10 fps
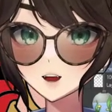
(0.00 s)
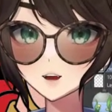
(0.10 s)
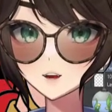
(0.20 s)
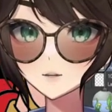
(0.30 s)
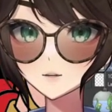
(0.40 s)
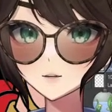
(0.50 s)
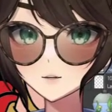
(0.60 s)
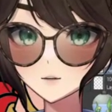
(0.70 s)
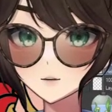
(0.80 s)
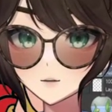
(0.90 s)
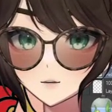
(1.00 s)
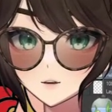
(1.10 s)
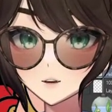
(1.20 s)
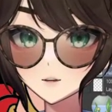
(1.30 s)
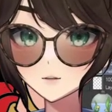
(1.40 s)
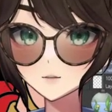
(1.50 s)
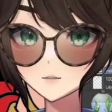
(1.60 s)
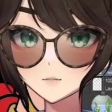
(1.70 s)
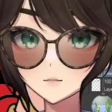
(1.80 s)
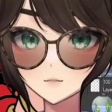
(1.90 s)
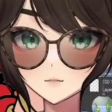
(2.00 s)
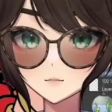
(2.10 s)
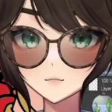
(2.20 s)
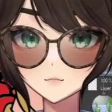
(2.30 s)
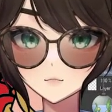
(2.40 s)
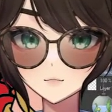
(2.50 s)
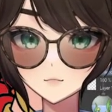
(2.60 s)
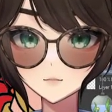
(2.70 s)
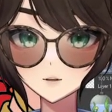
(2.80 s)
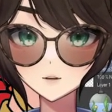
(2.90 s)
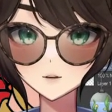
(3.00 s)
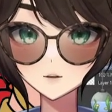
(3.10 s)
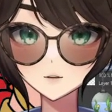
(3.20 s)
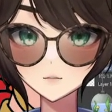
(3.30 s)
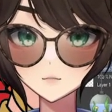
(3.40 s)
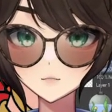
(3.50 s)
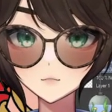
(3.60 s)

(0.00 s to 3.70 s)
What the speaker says: It's never easy when your Oshi's gotta go.